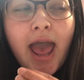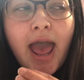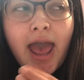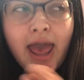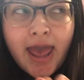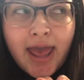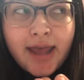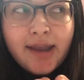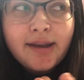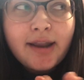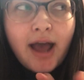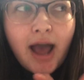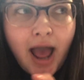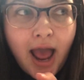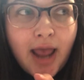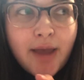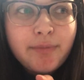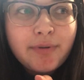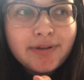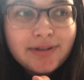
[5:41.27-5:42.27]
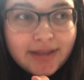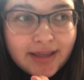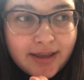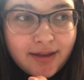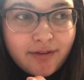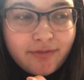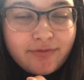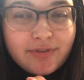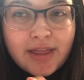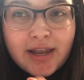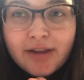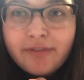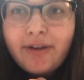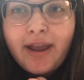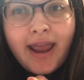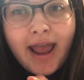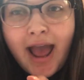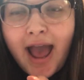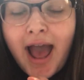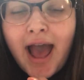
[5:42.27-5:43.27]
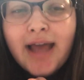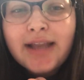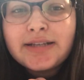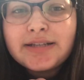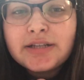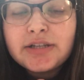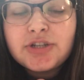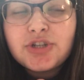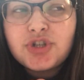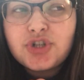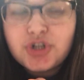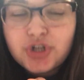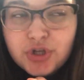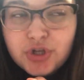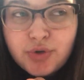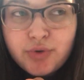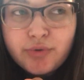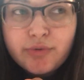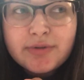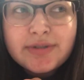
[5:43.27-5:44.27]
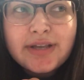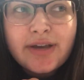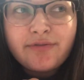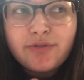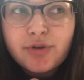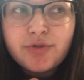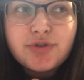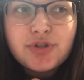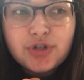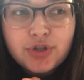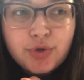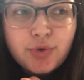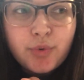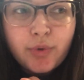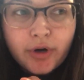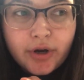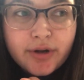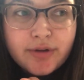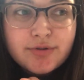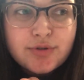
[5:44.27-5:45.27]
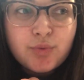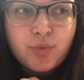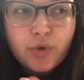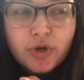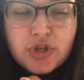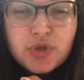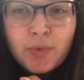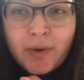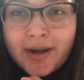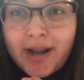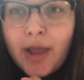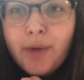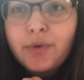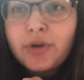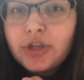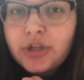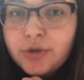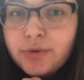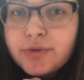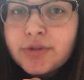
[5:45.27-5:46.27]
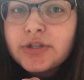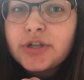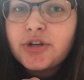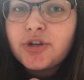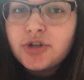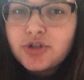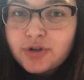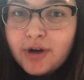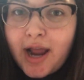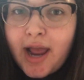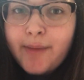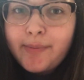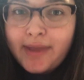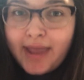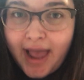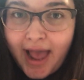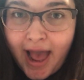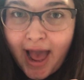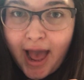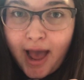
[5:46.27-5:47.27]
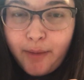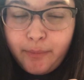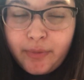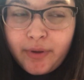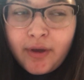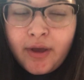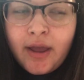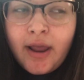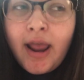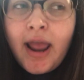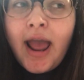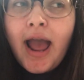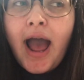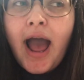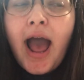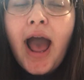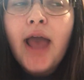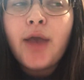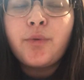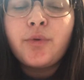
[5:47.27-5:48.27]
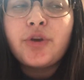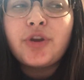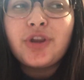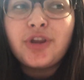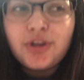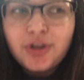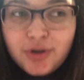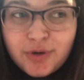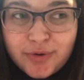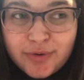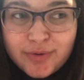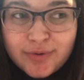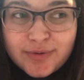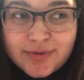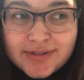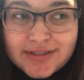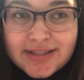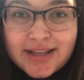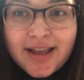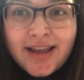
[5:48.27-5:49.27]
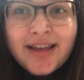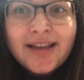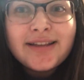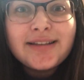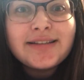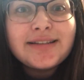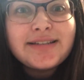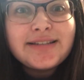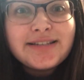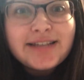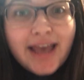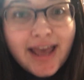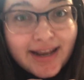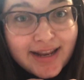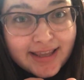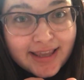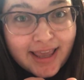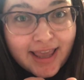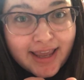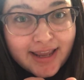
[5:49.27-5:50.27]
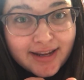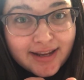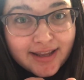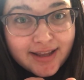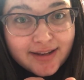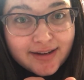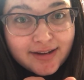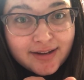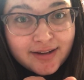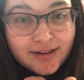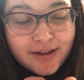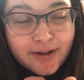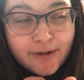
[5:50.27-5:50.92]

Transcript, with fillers: And I believe that if I had to choose of those two words which one I would use to describe Cap, I would use dedicated.